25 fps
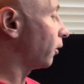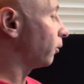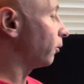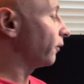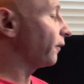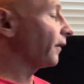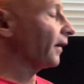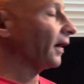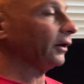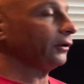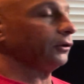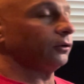with
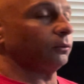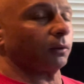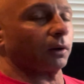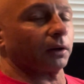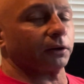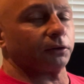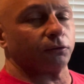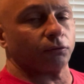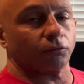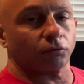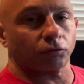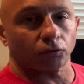that, you want
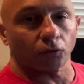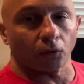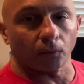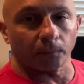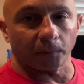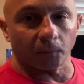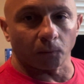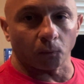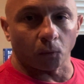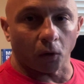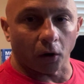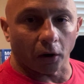to use soap
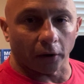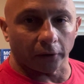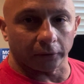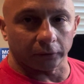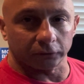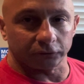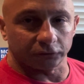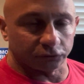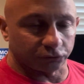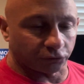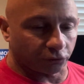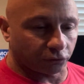and water
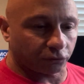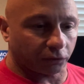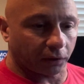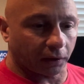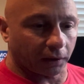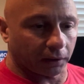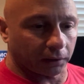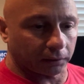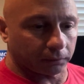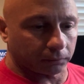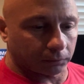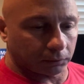to just
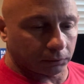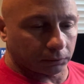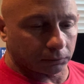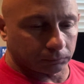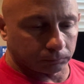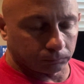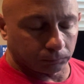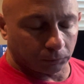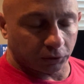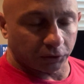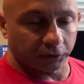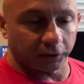kind of
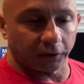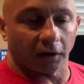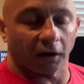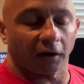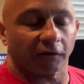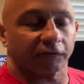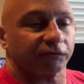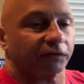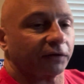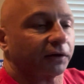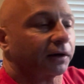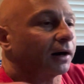clean
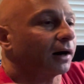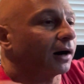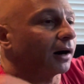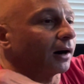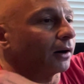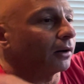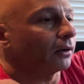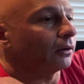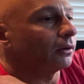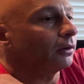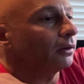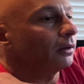off the
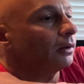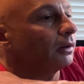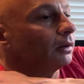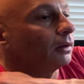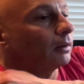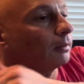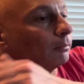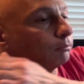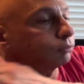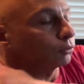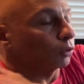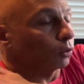car,
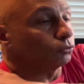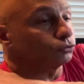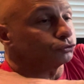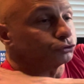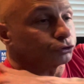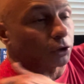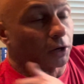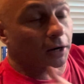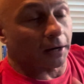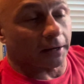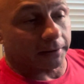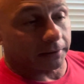blow
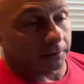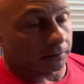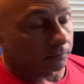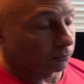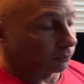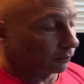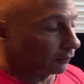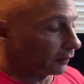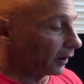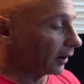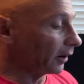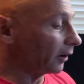dry it
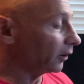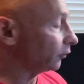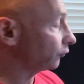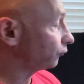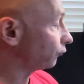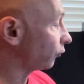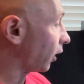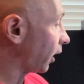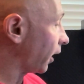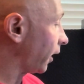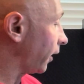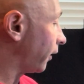with a hair
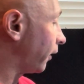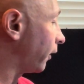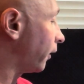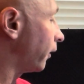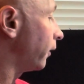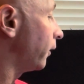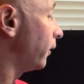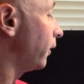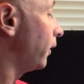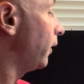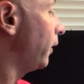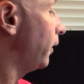dryer,
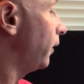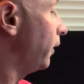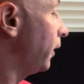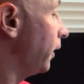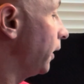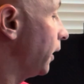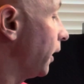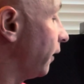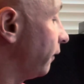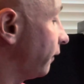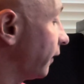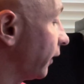
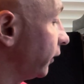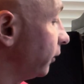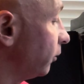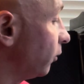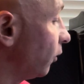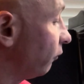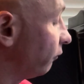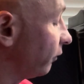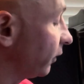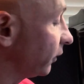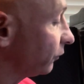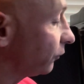and then you
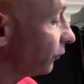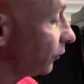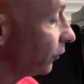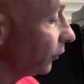move into